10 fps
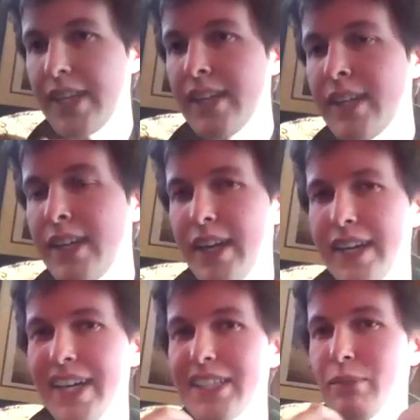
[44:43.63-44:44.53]
and I
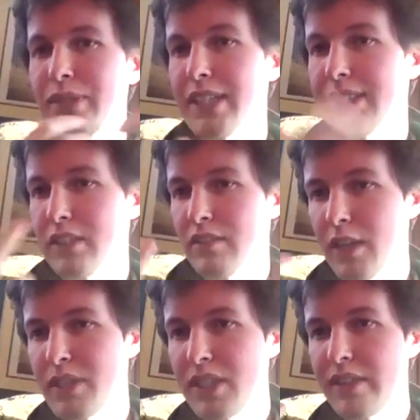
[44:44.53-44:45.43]
get some data set of
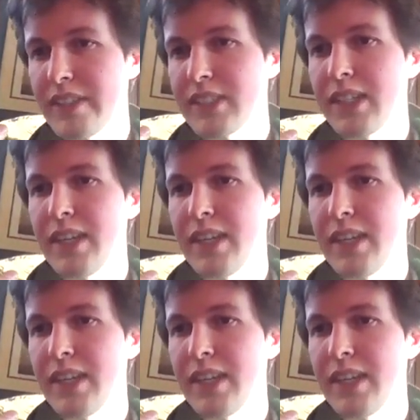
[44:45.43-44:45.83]
time series.